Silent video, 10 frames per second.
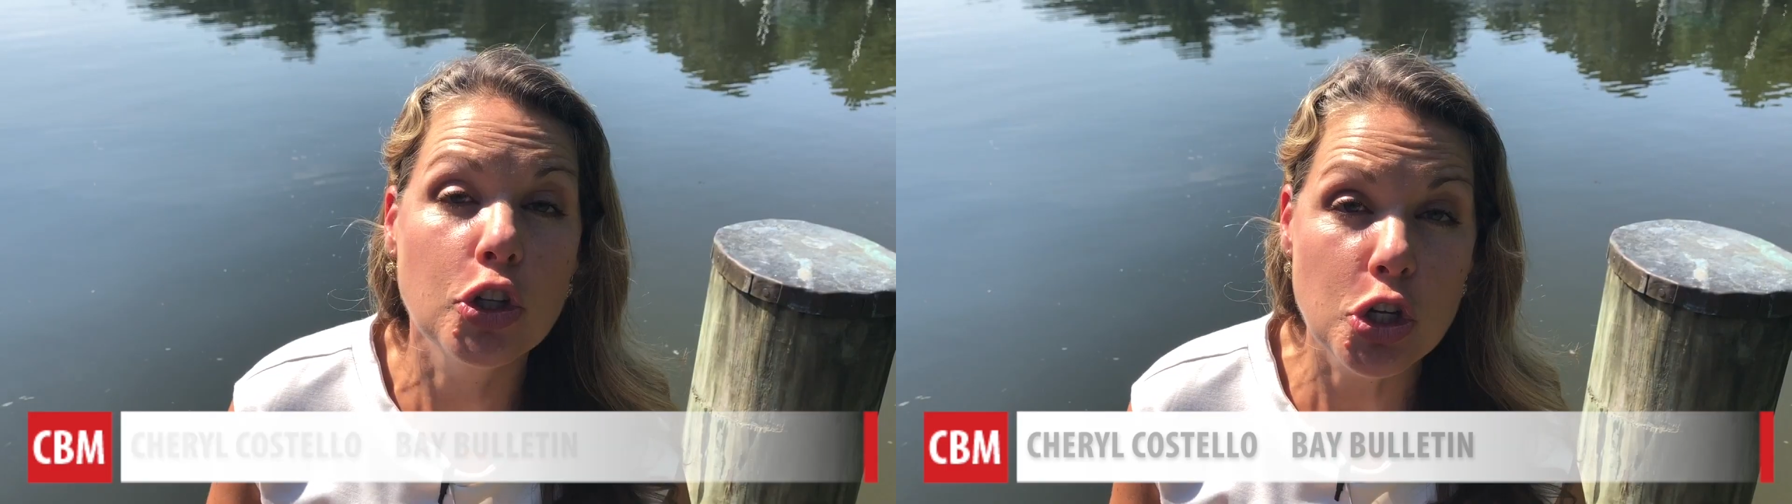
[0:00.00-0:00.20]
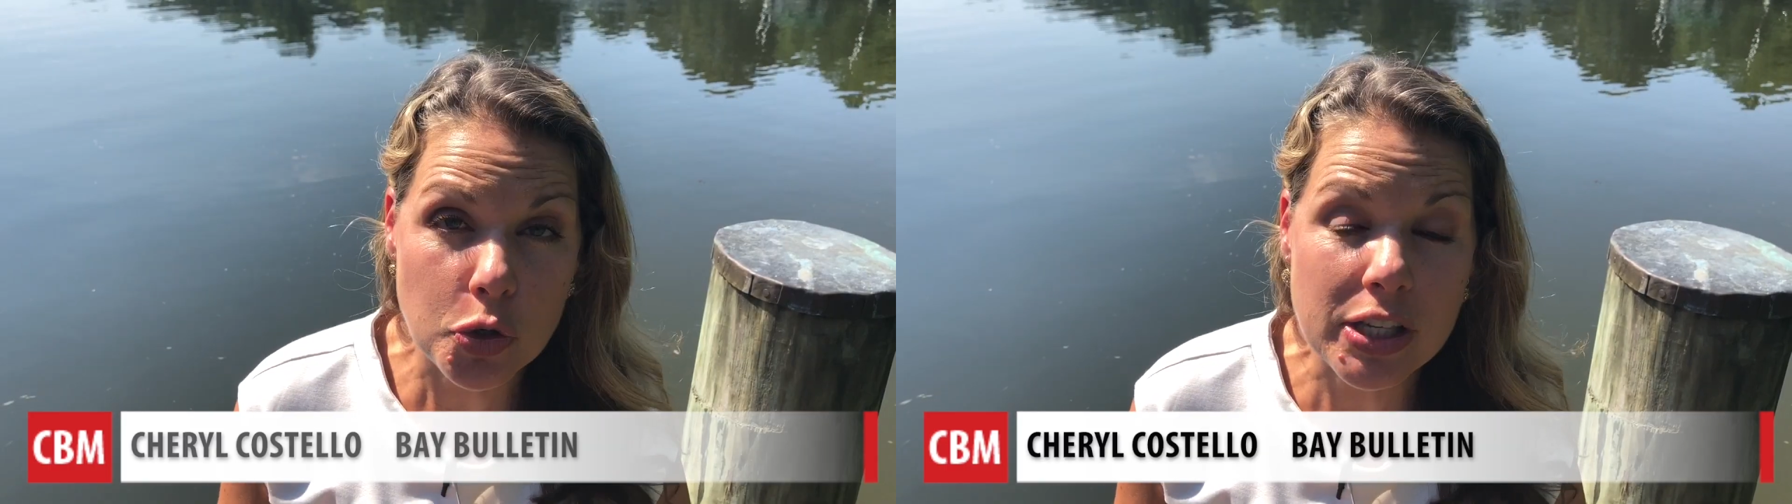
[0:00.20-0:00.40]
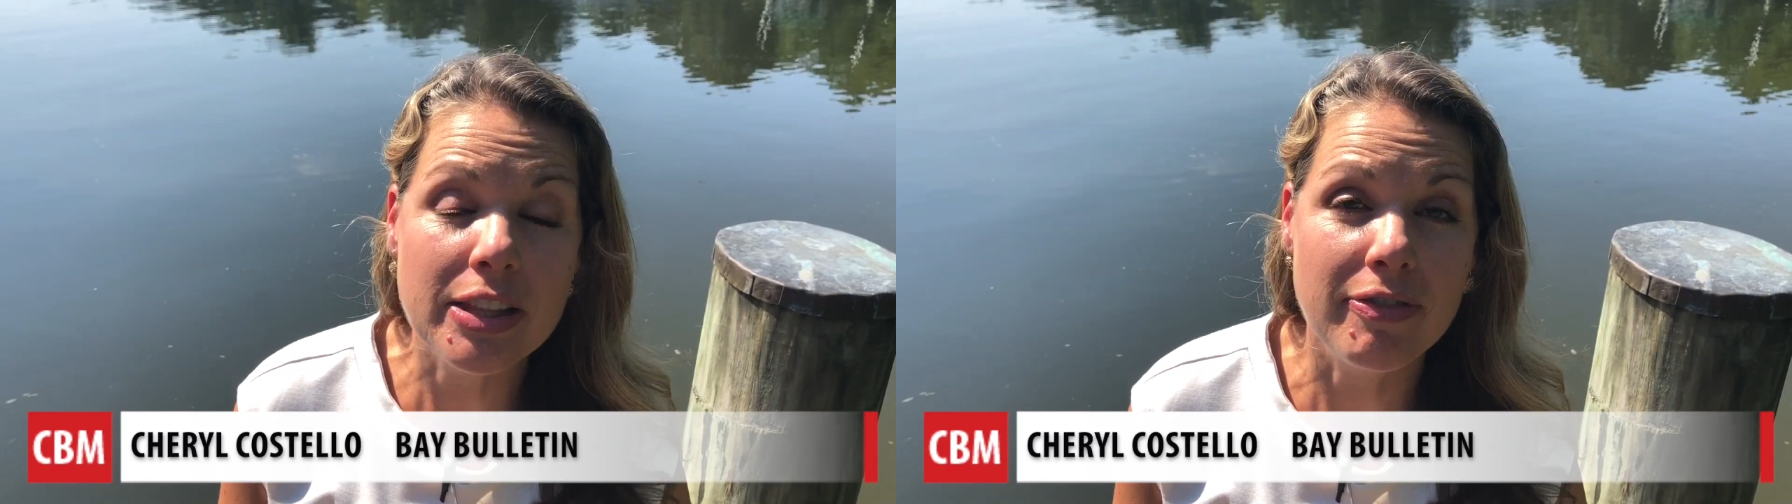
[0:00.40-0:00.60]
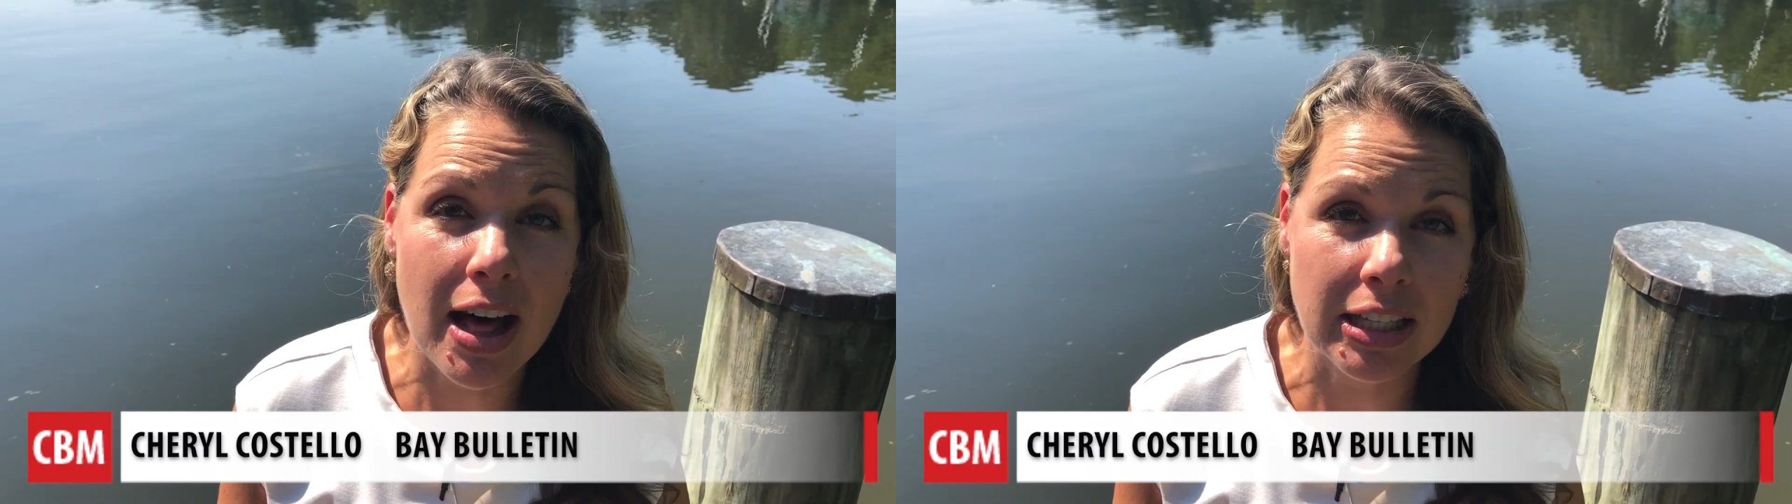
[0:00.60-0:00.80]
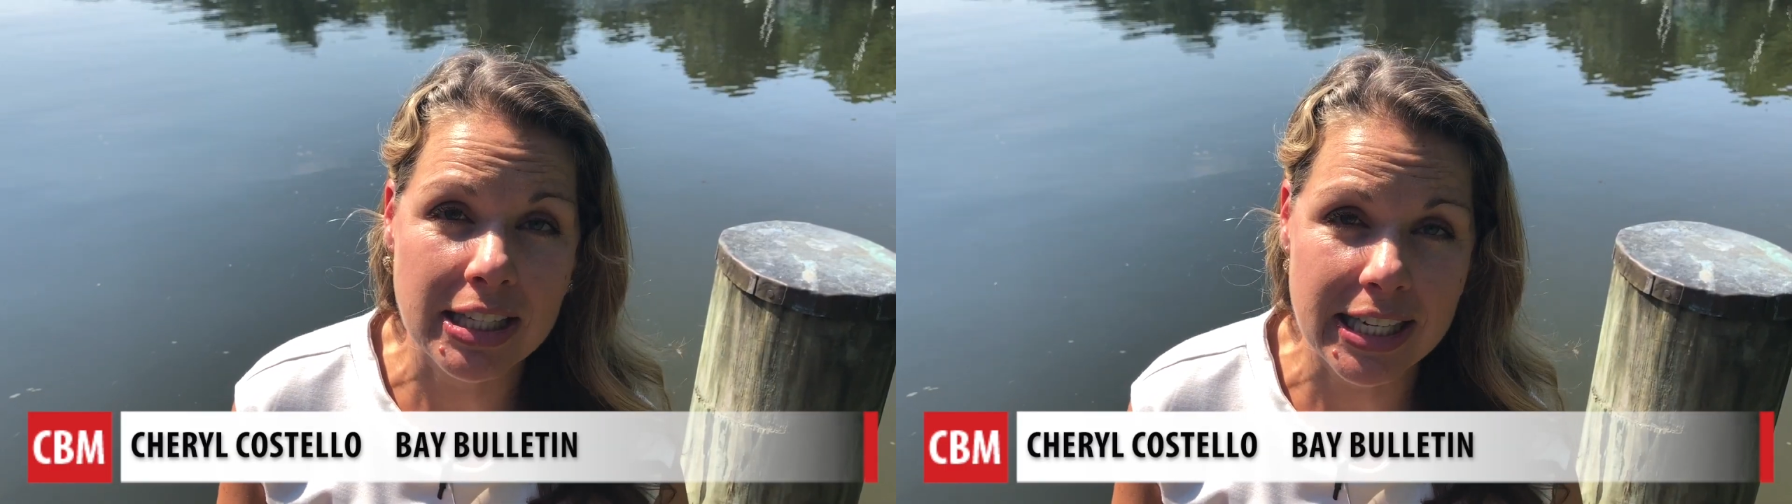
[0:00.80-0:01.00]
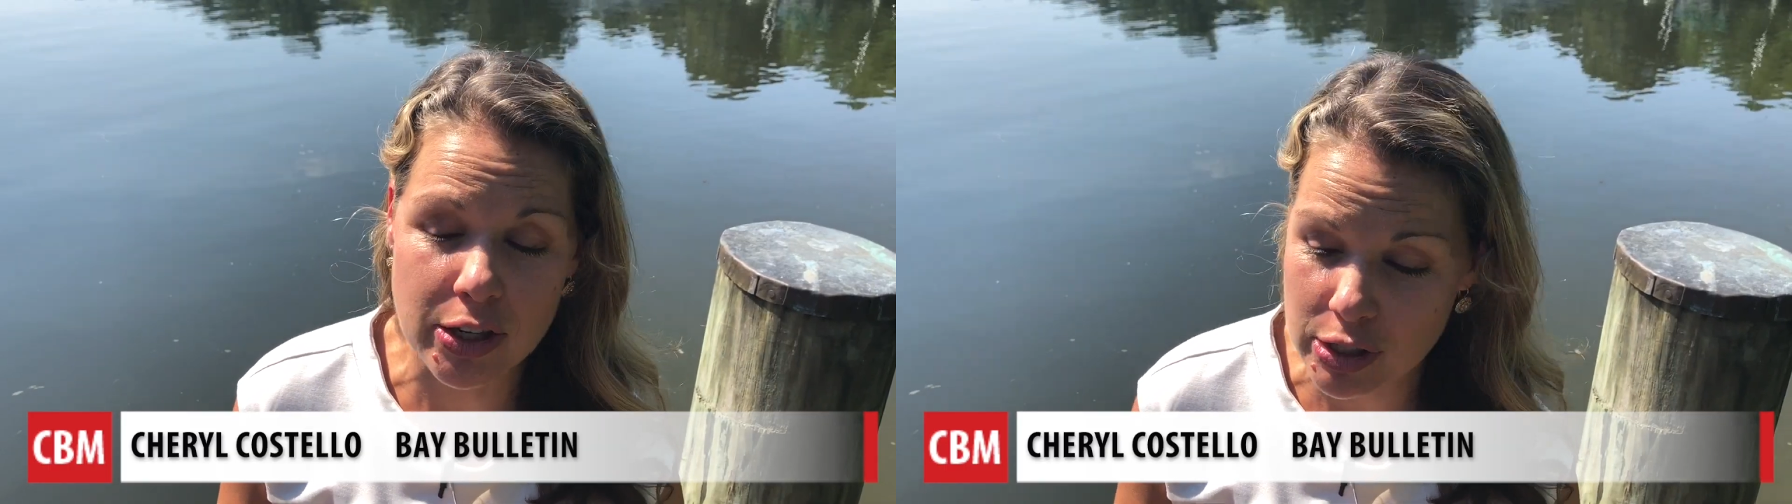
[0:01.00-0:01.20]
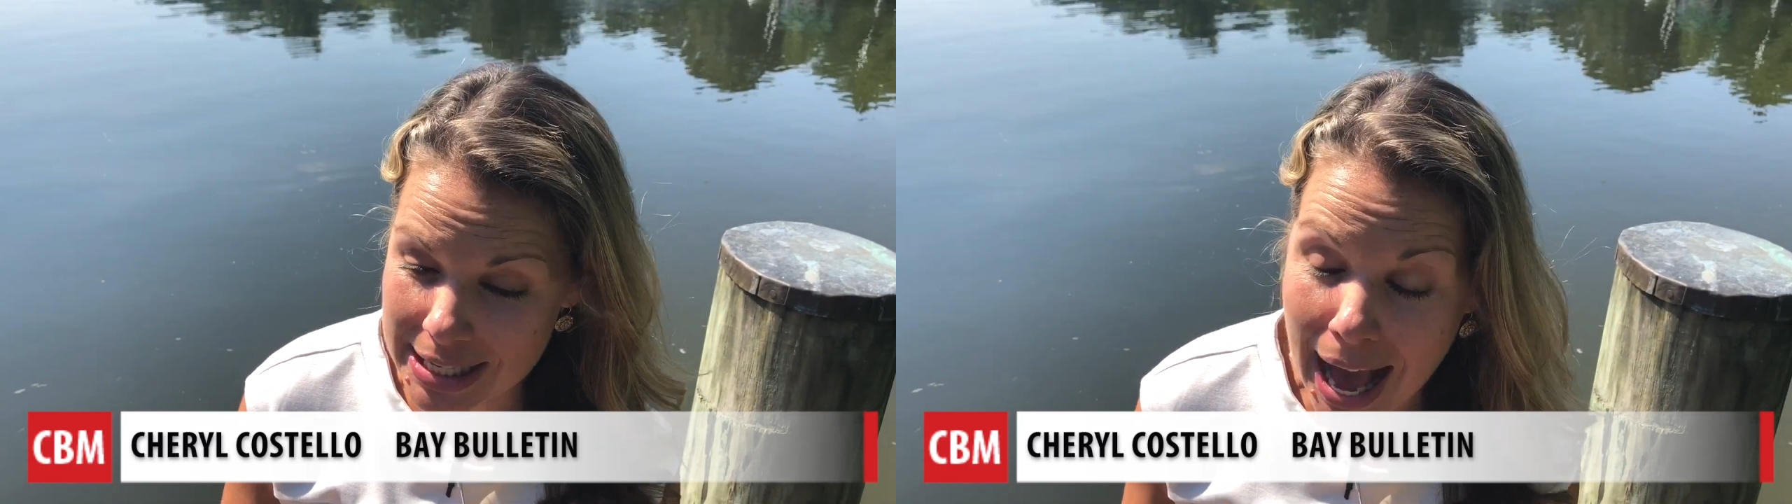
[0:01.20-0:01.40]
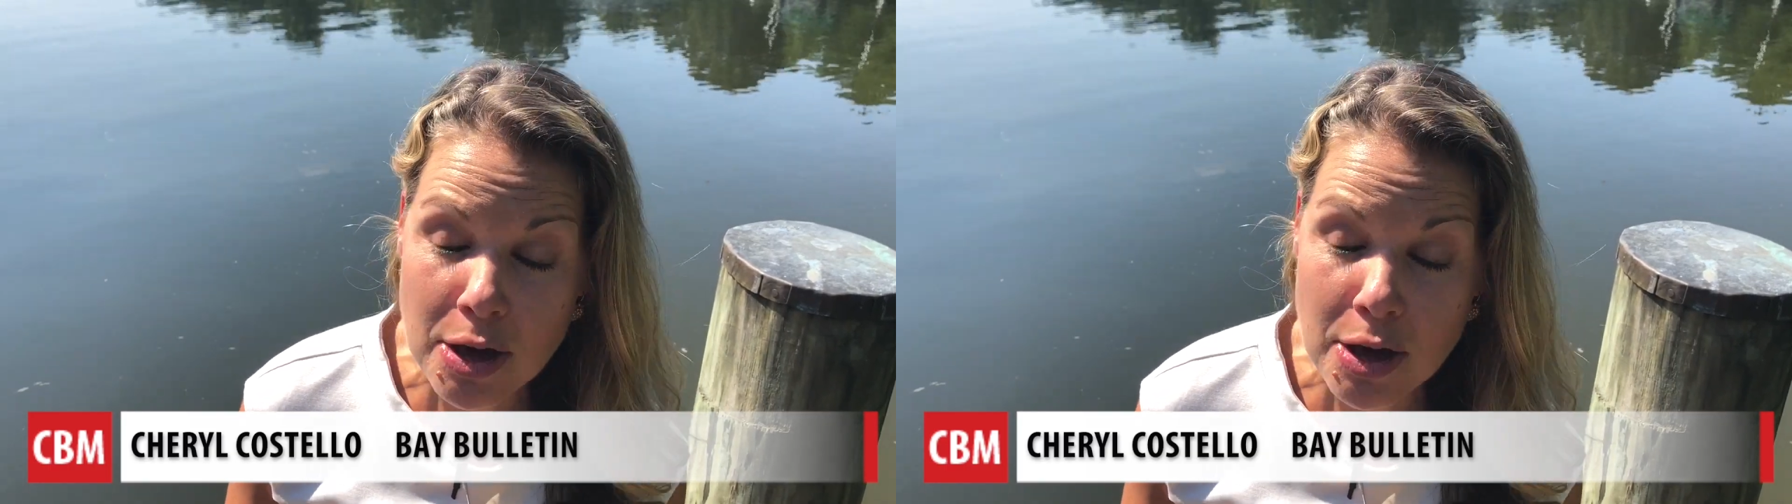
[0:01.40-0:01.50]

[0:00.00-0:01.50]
Well, new to the volunteers,